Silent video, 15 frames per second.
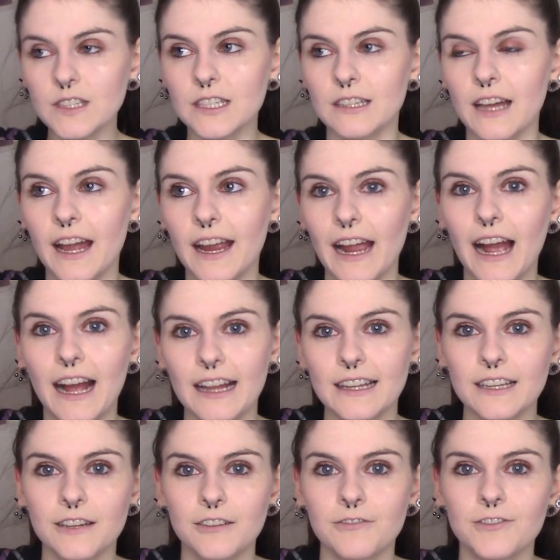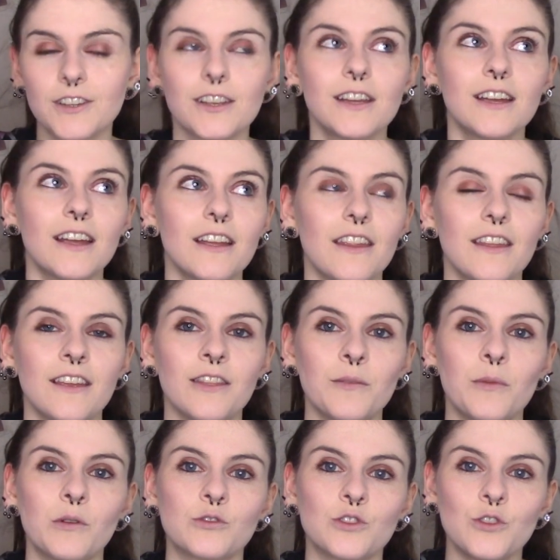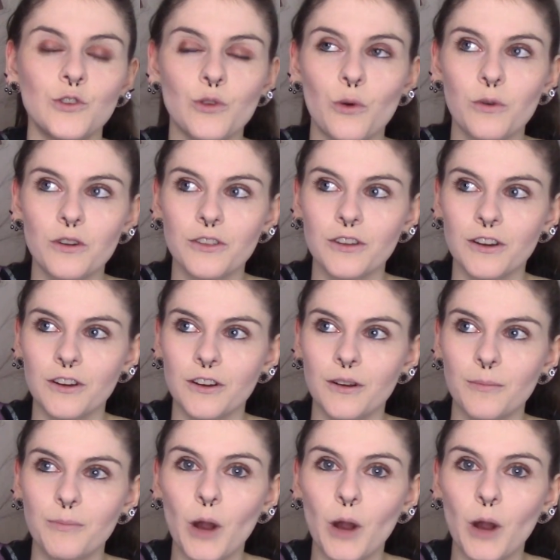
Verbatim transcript: like I lived in the most northern